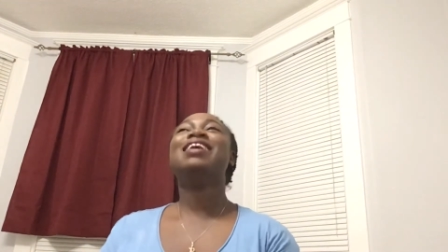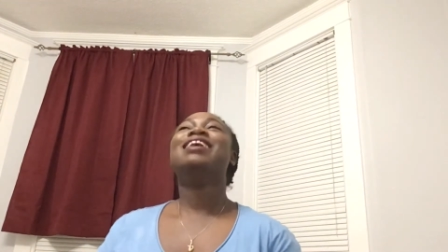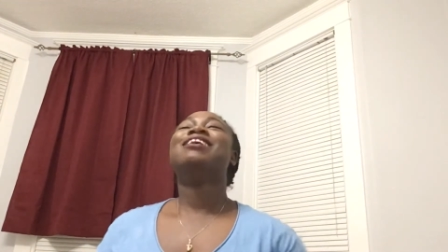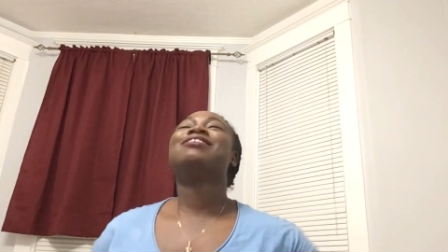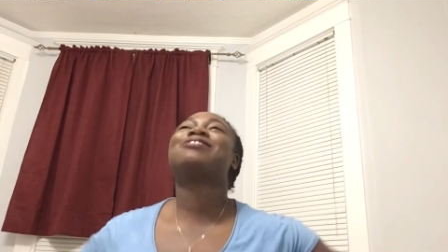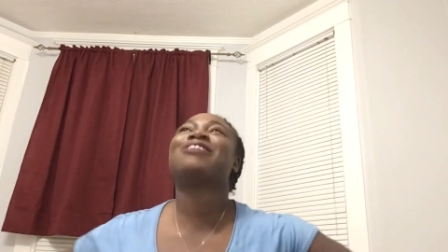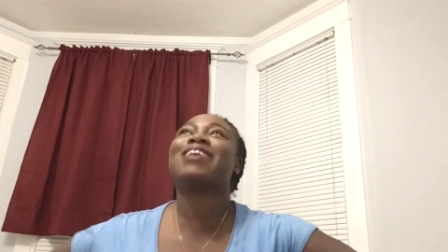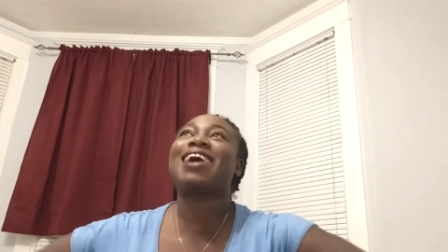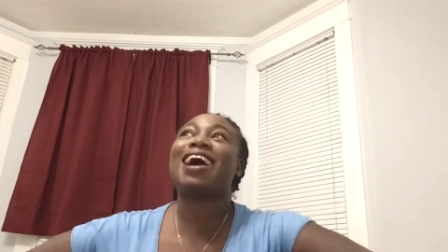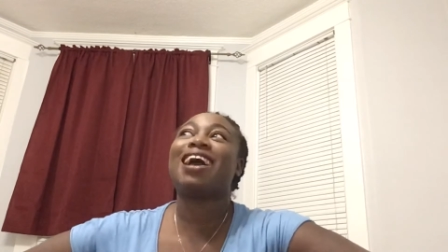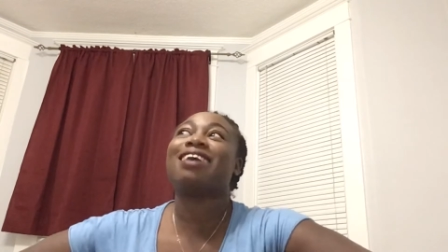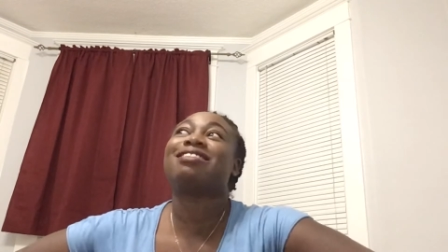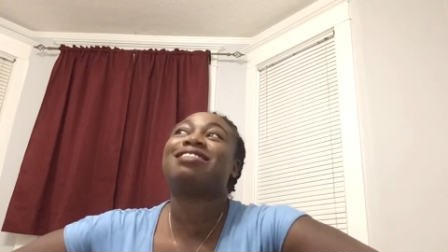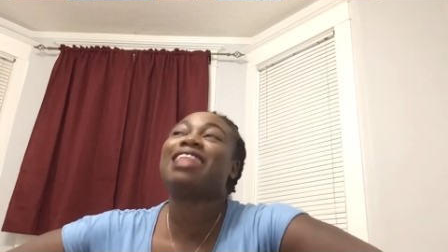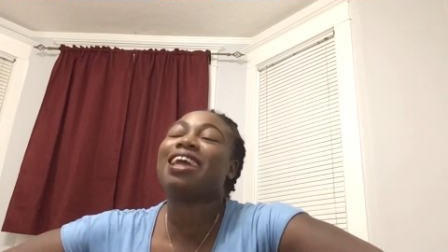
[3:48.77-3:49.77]
So
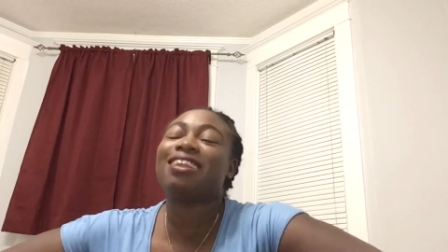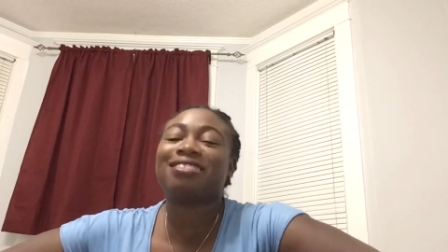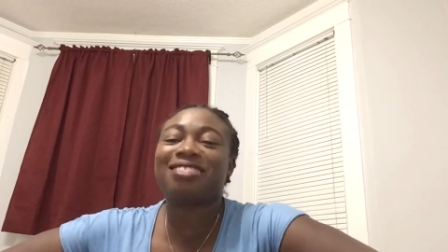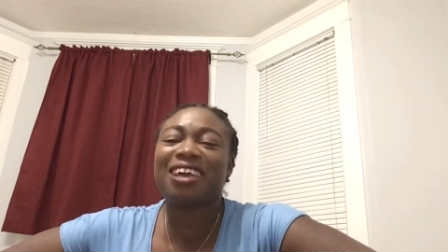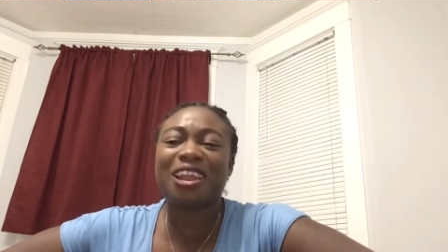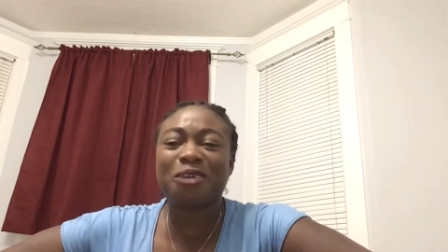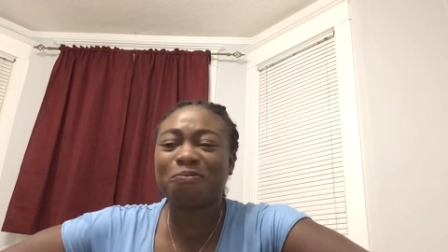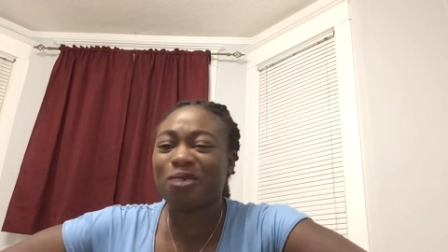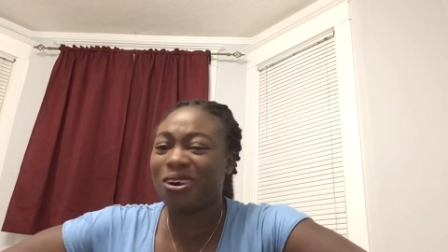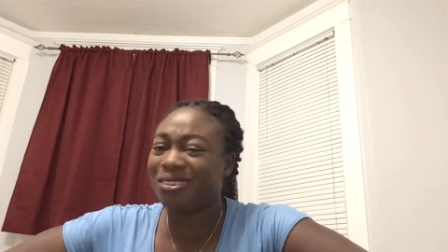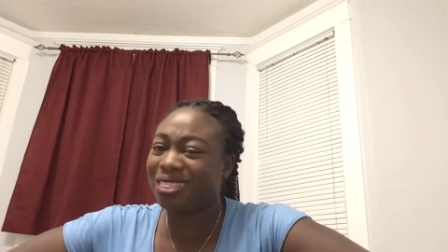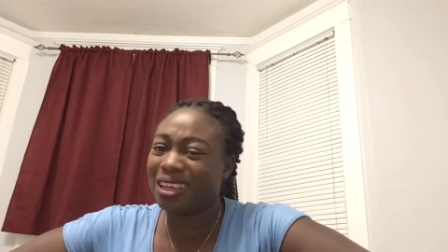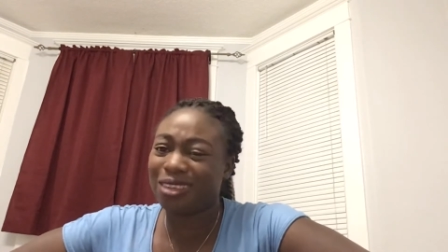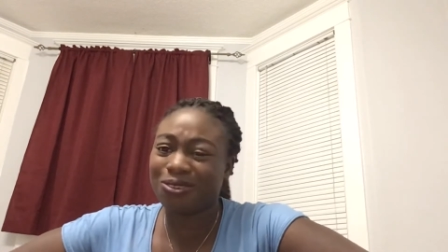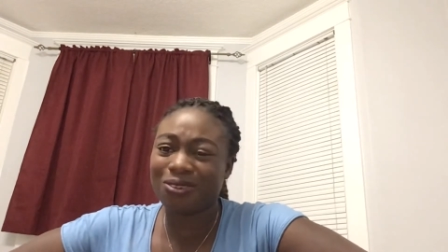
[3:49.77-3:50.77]
guys, that is that about
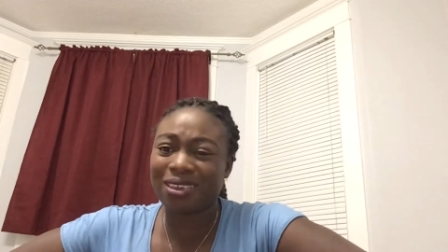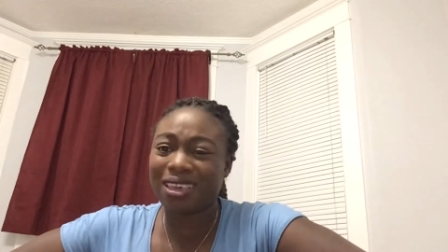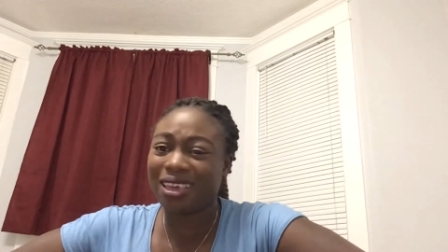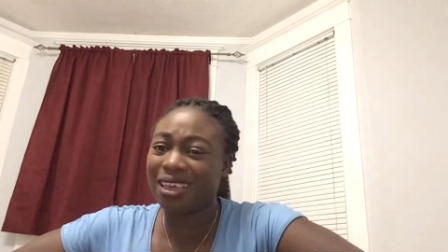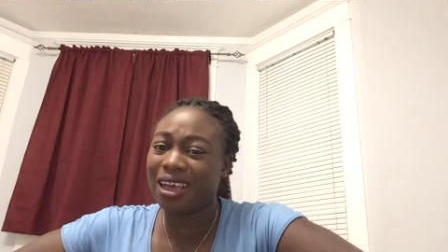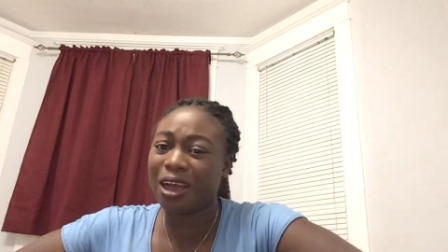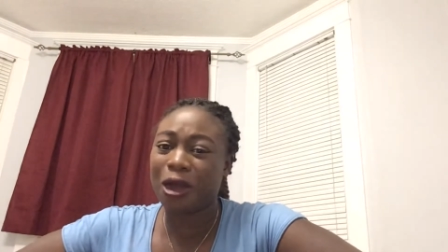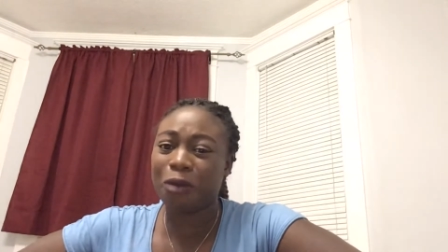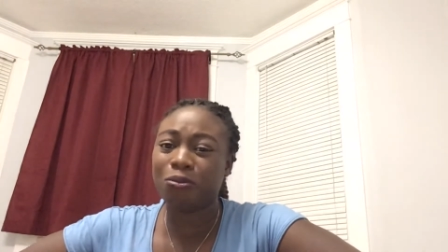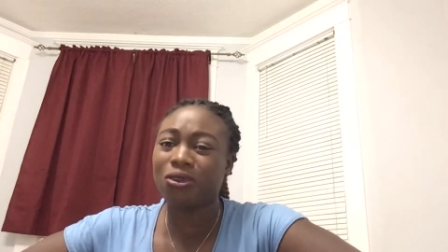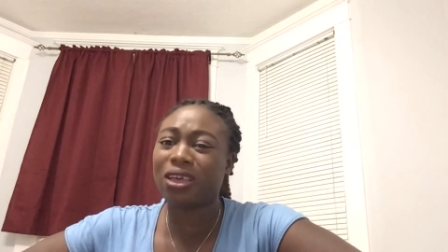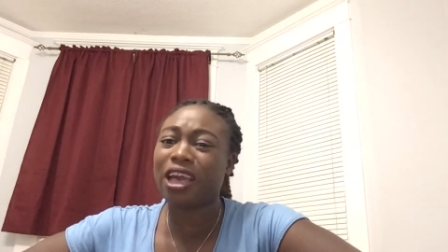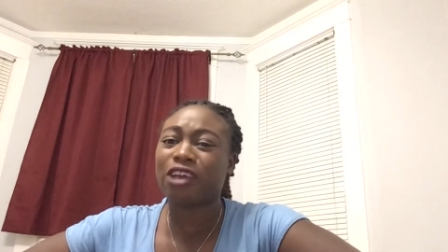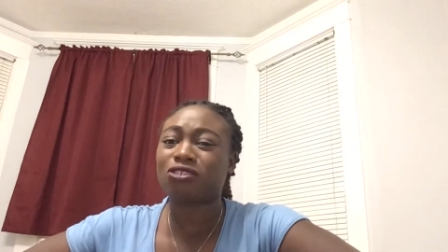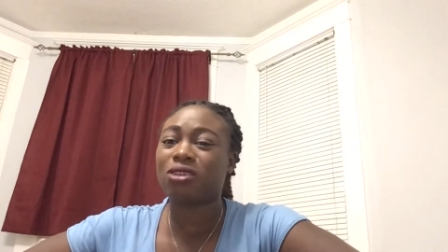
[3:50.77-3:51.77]
that, okay? You
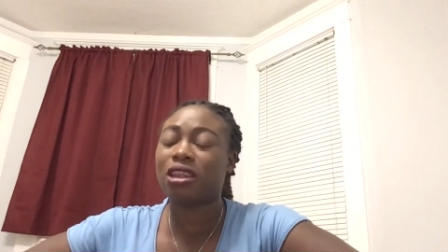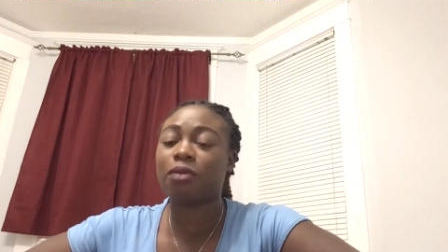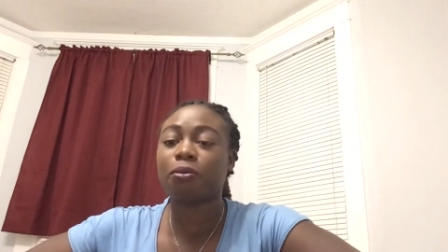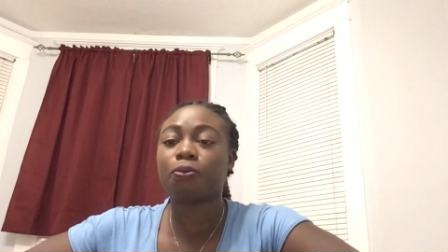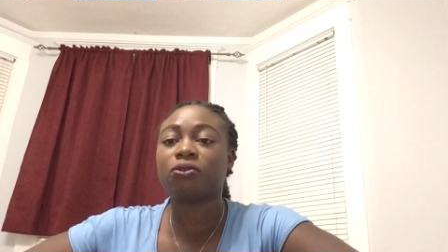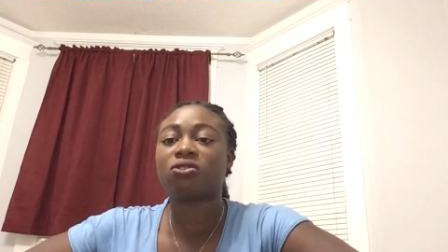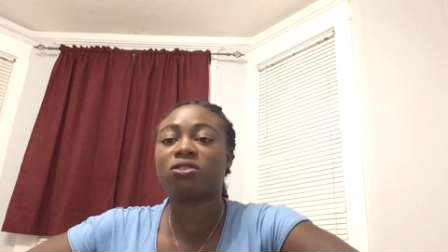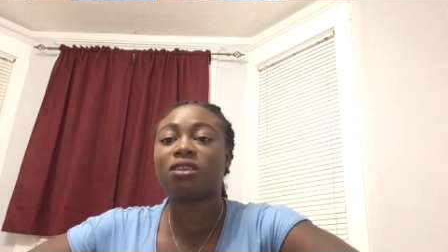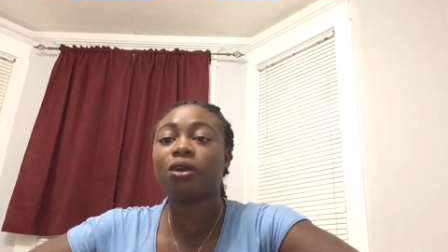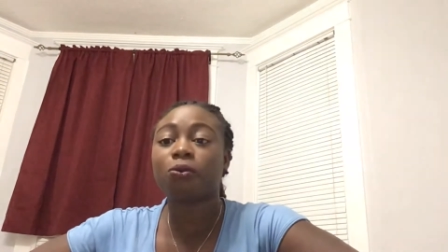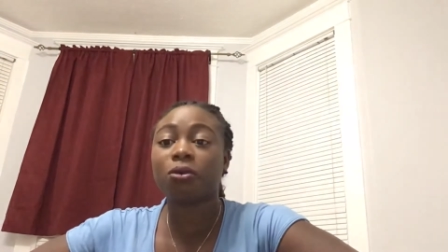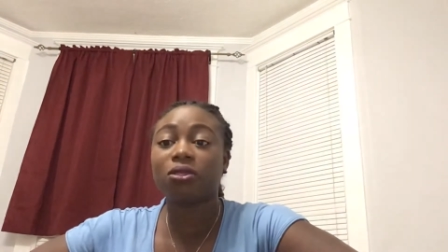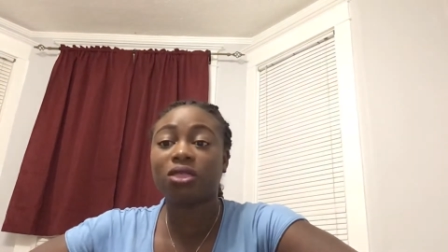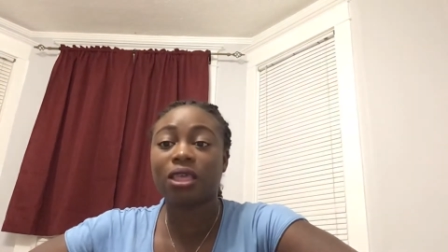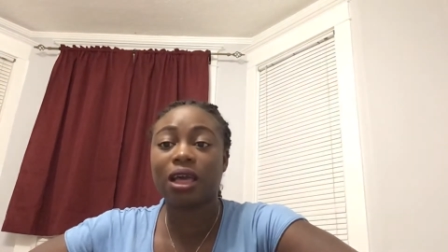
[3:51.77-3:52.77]
guys should let people stick
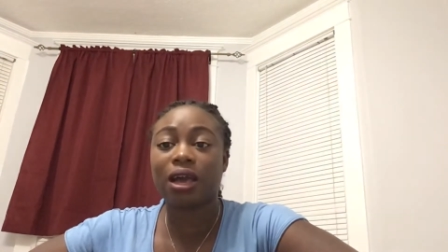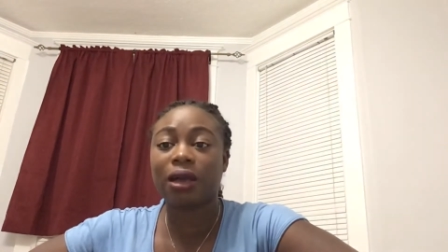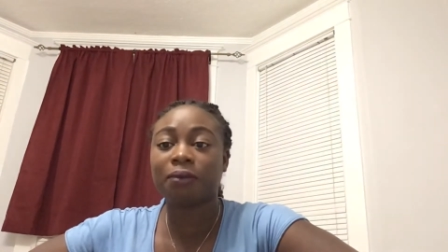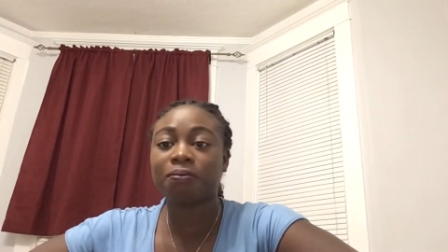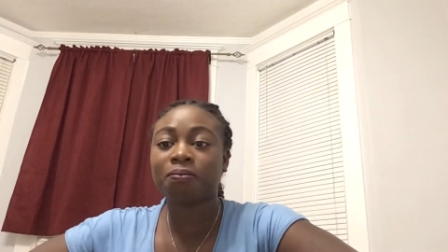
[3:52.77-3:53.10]
with their